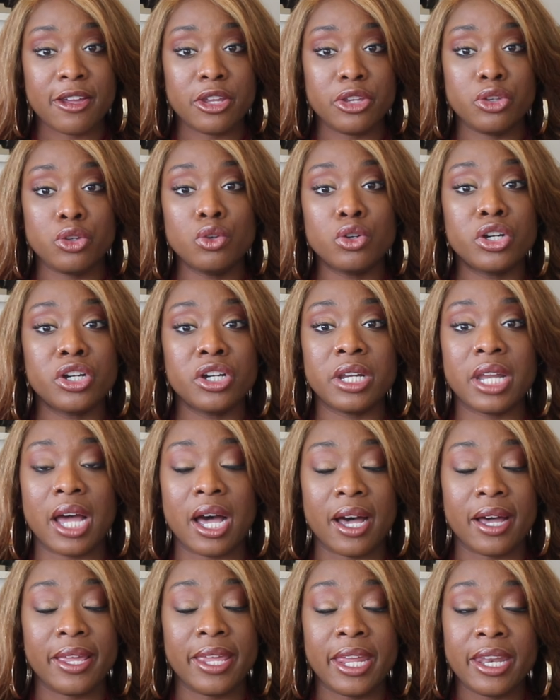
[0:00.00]
you could
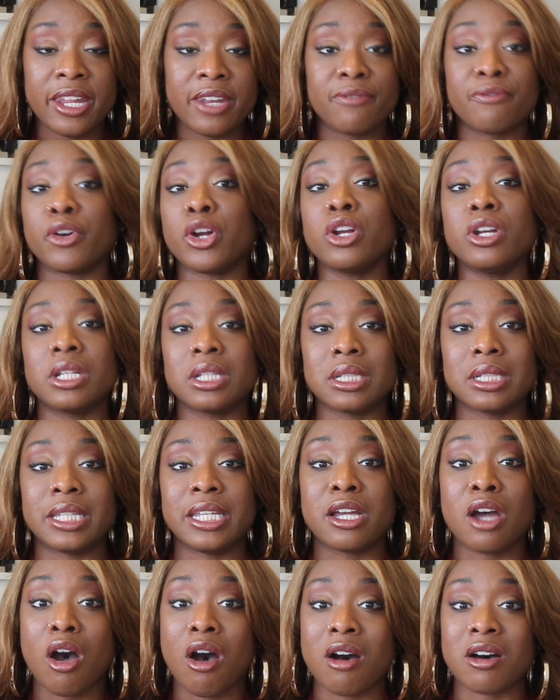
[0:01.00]

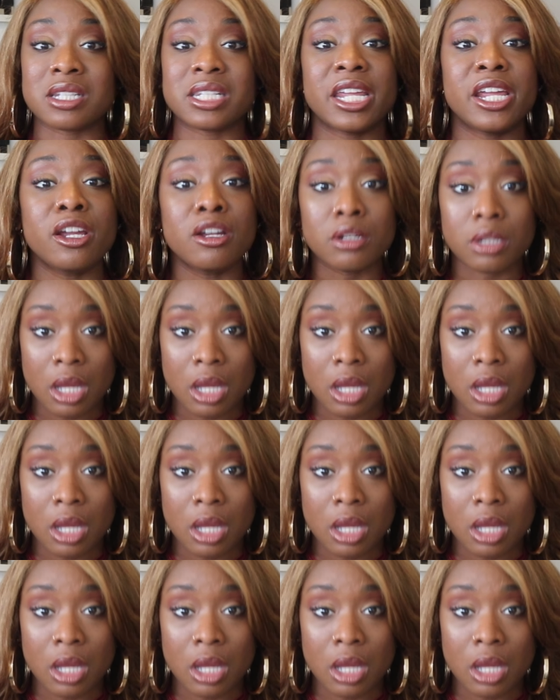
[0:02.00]
inadvertently cause hair